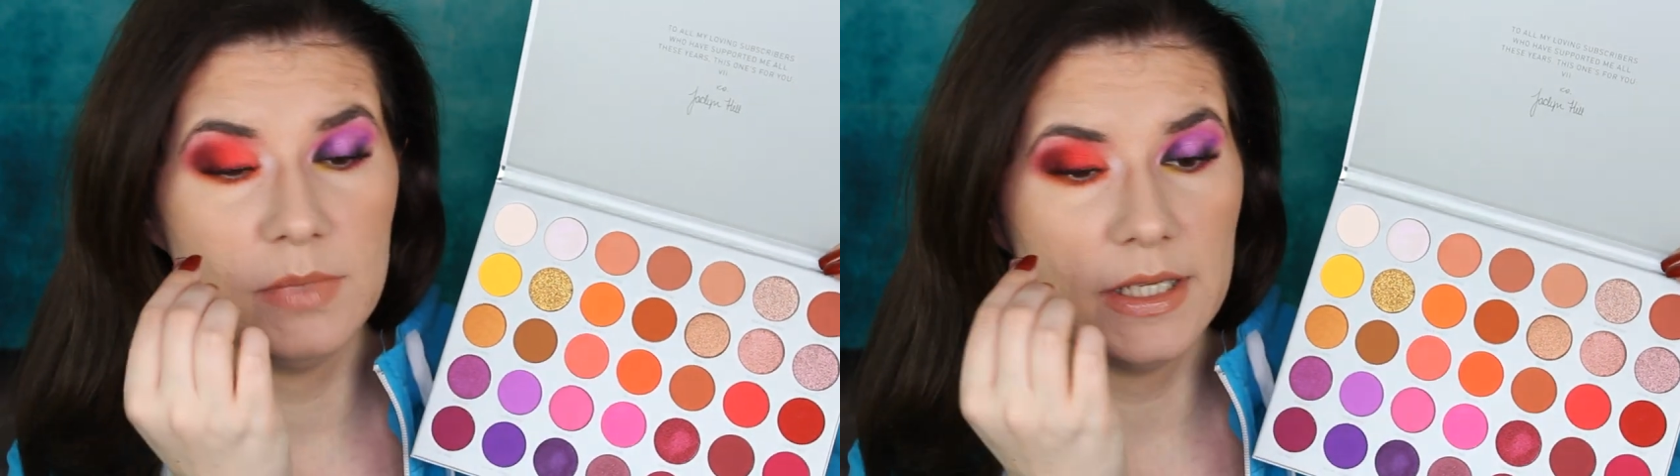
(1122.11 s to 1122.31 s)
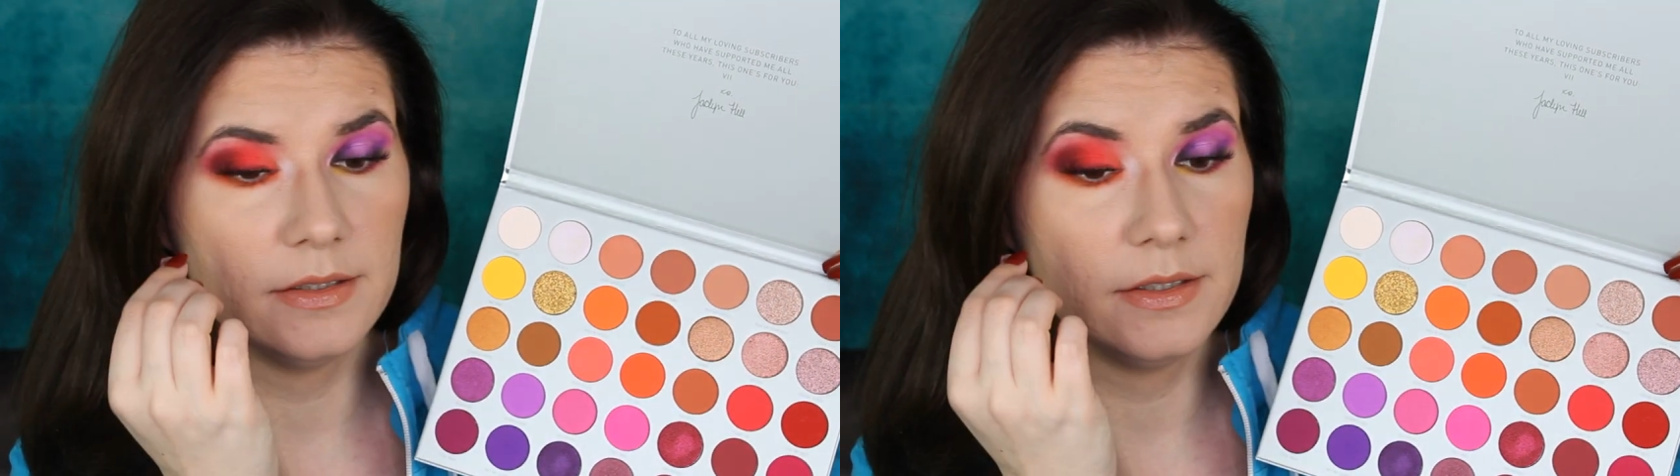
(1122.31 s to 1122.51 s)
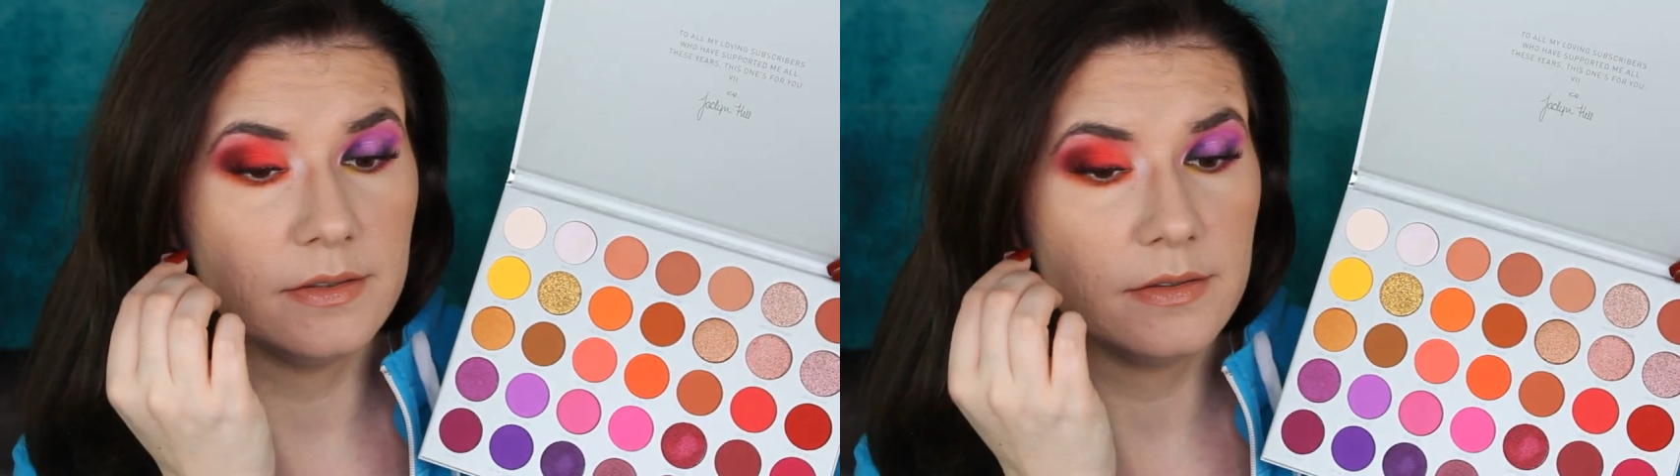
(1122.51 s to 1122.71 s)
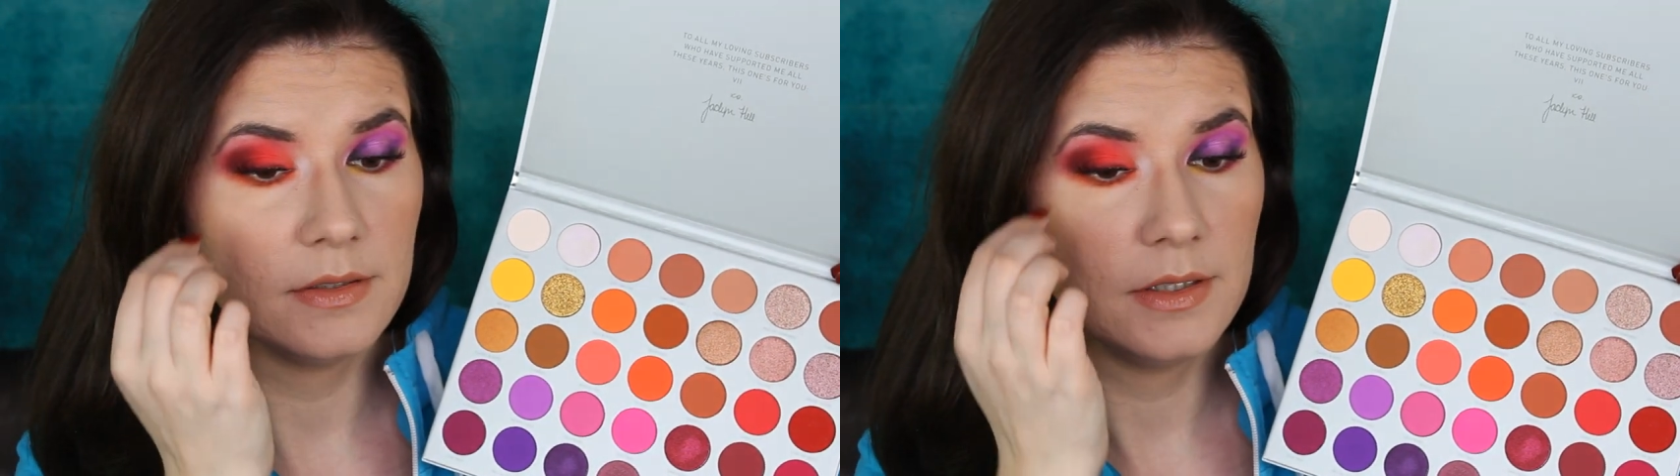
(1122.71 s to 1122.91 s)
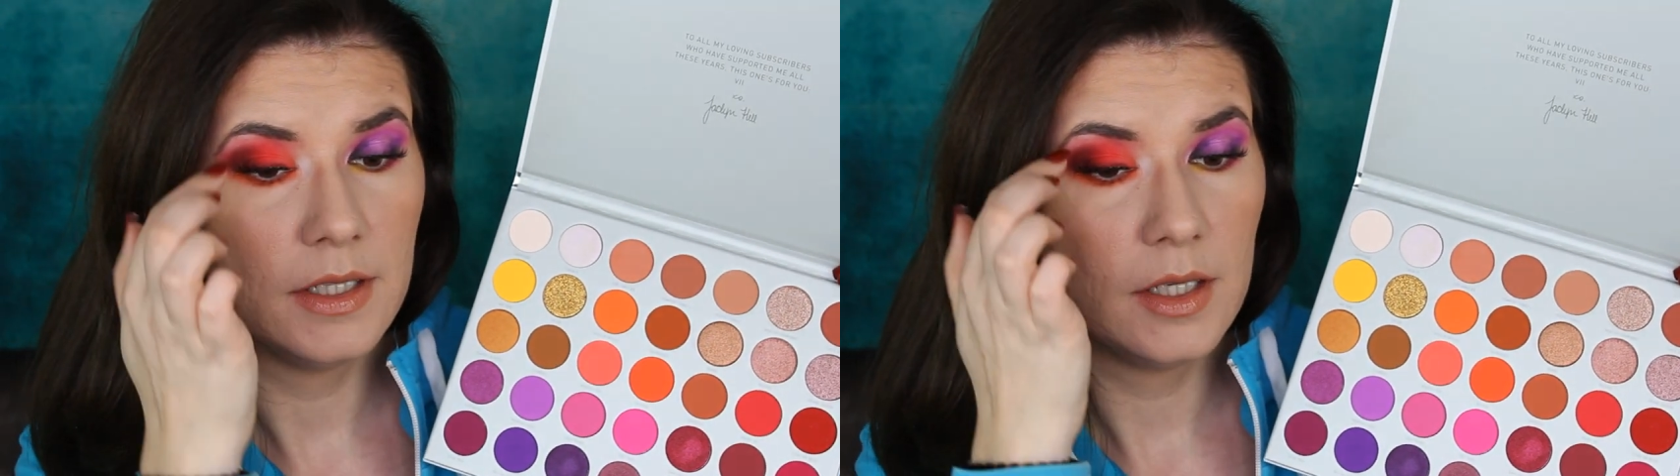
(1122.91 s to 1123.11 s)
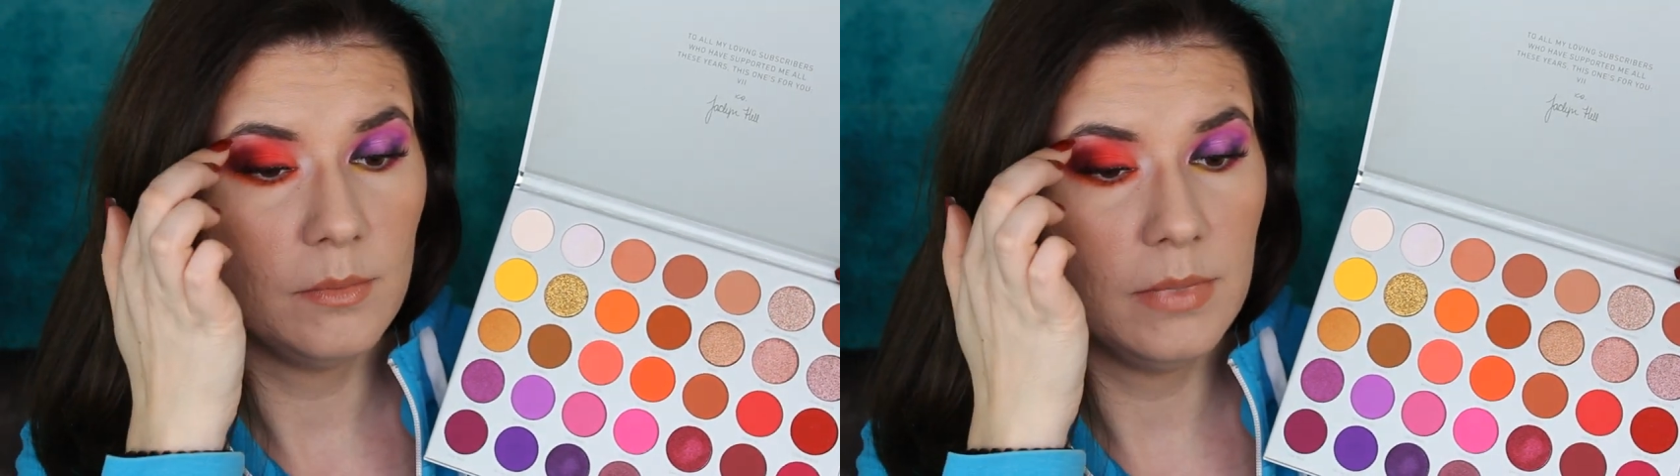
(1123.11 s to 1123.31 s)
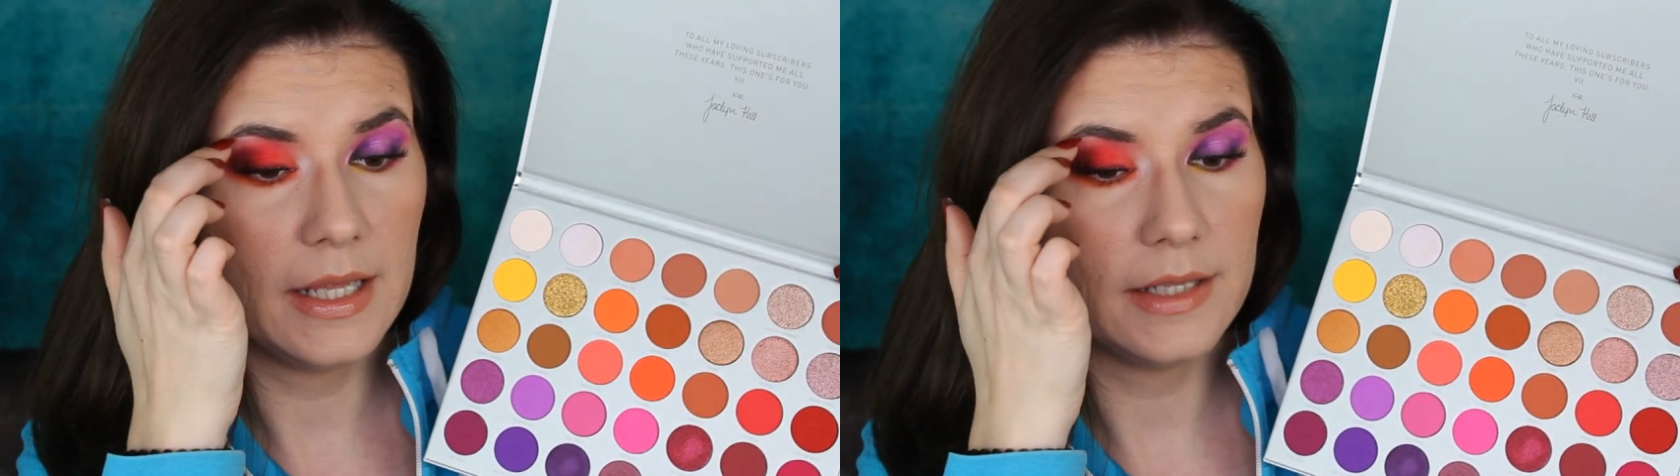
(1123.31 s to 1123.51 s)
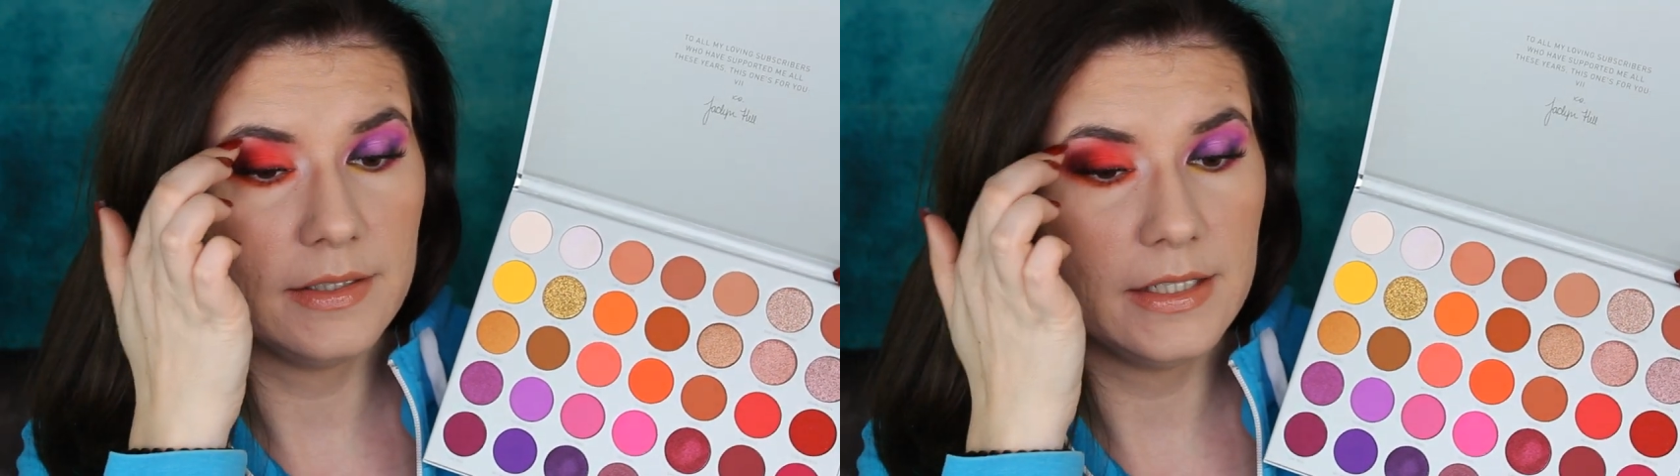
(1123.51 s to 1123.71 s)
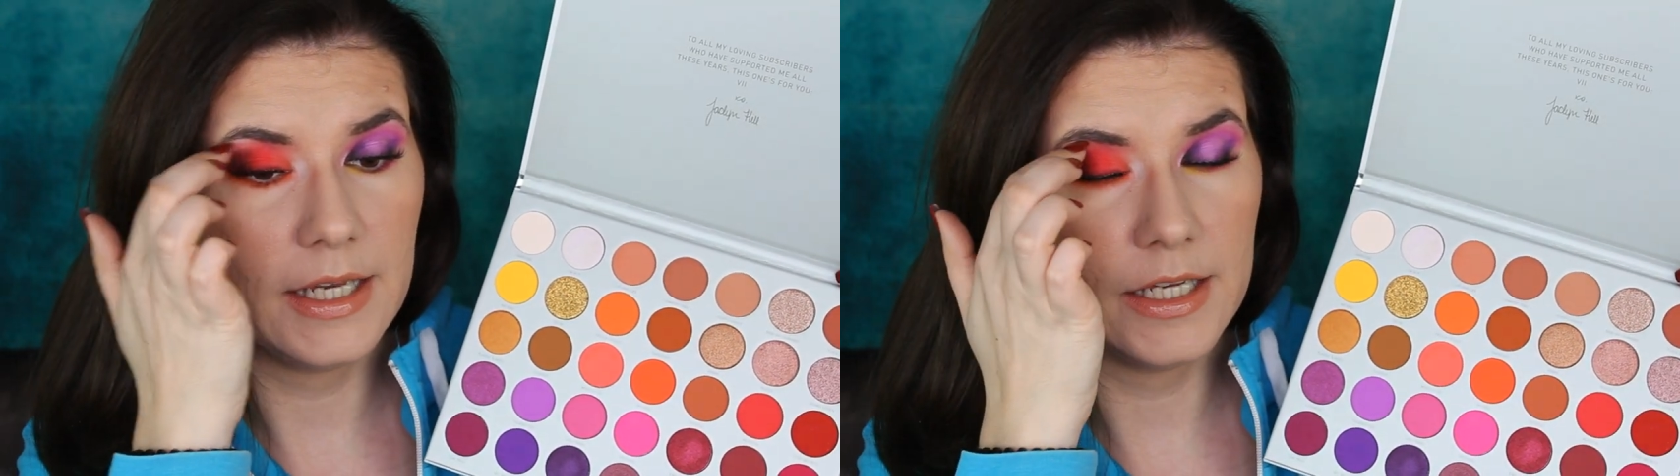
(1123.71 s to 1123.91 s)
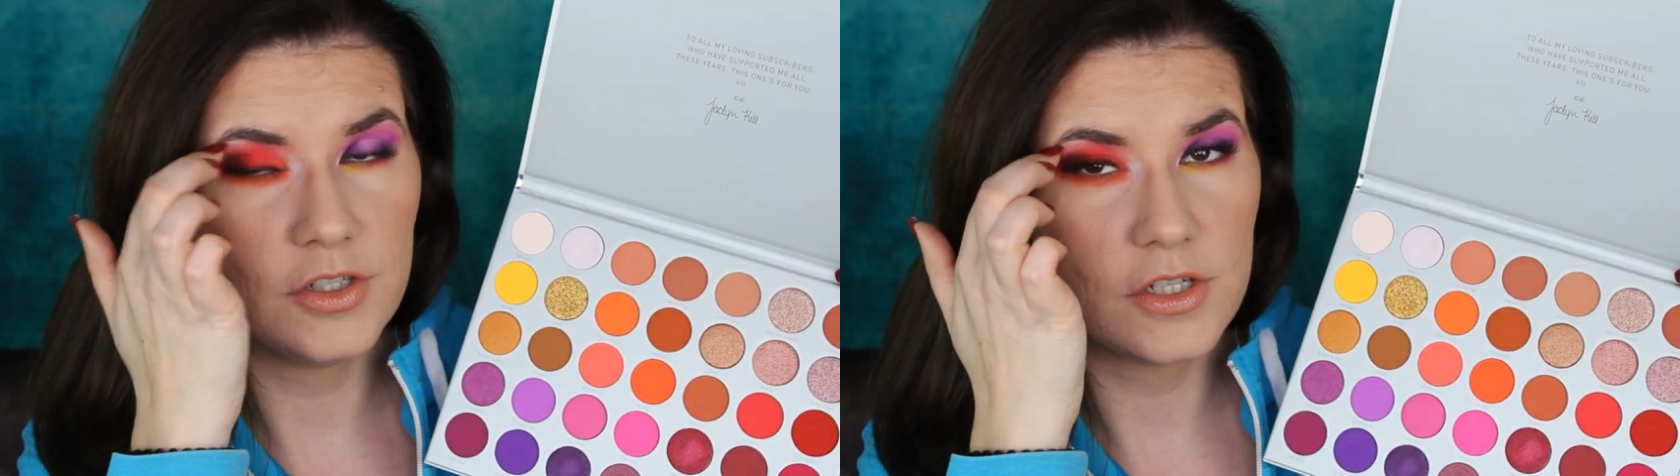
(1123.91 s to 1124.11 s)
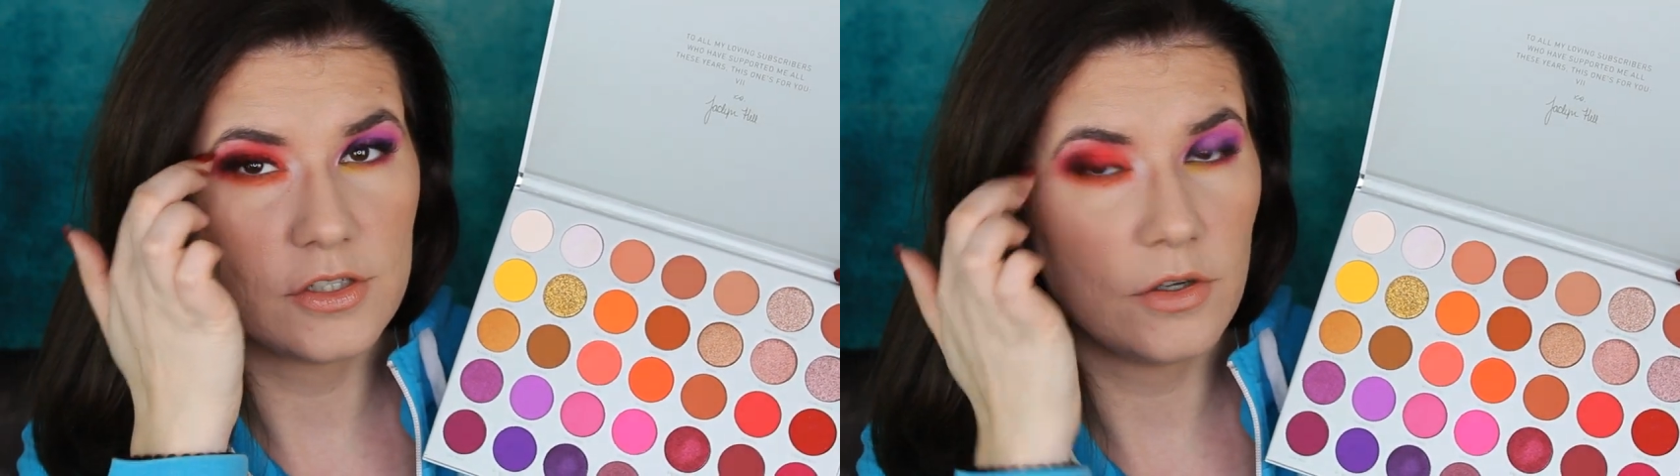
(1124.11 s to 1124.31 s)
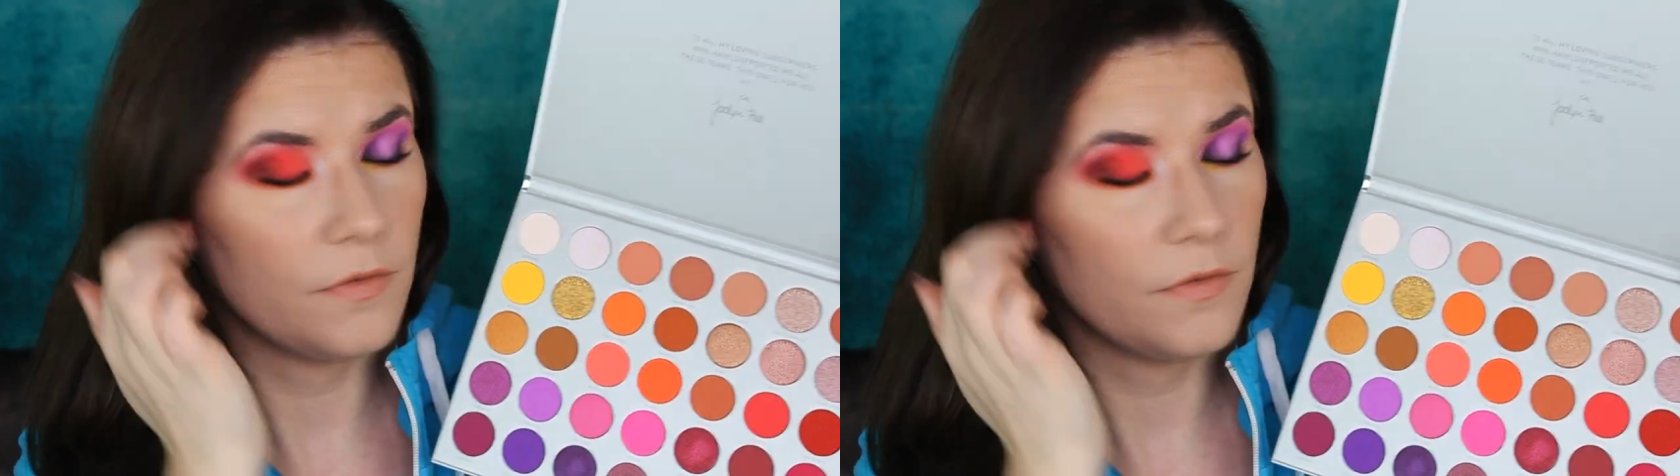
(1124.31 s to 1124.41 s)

blend it, blend the edges